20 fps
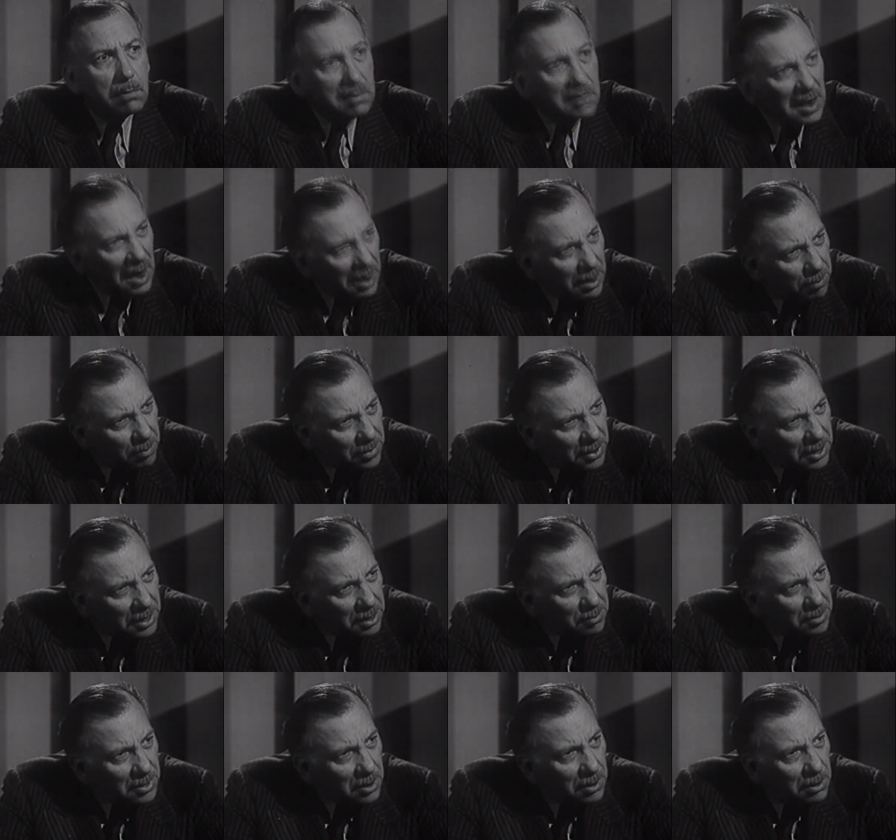Not a
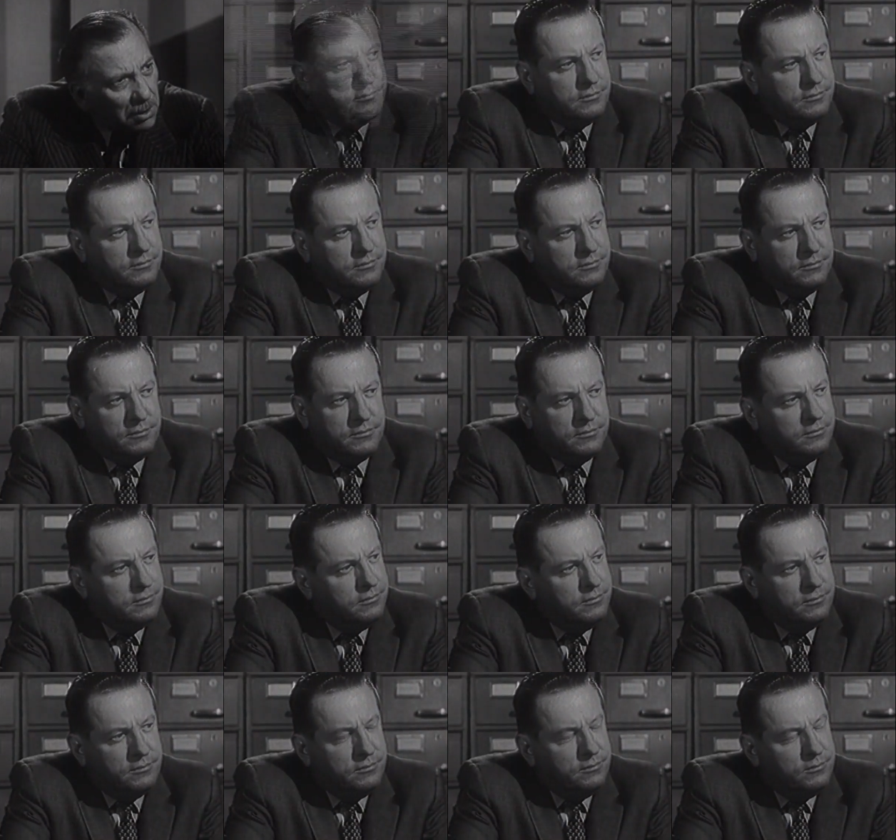policeman?
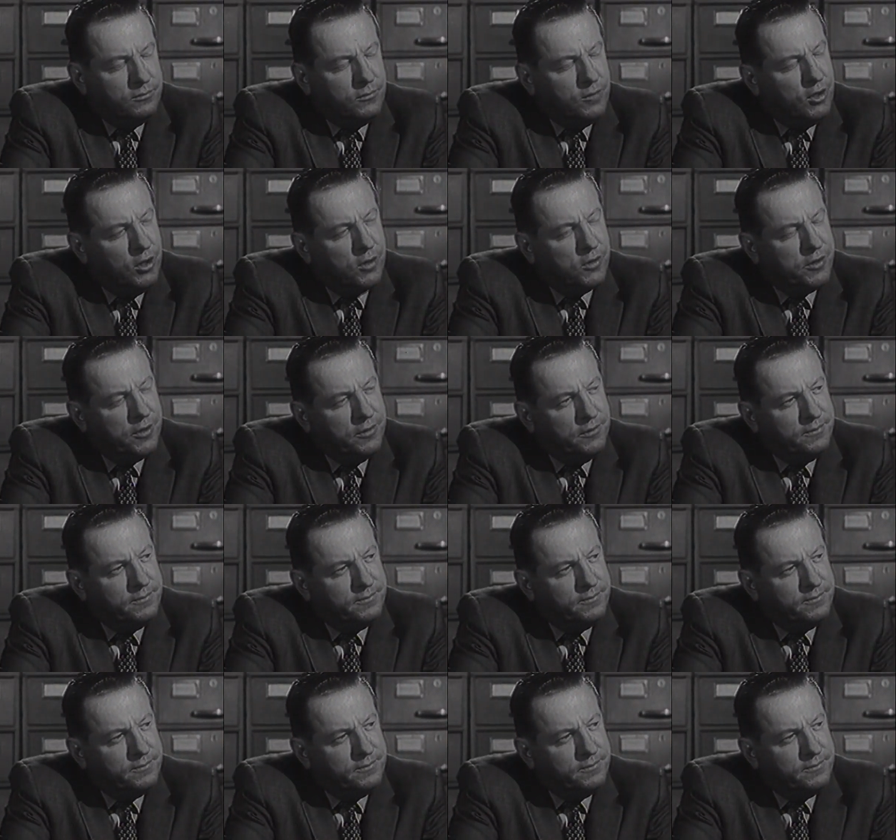No, sir.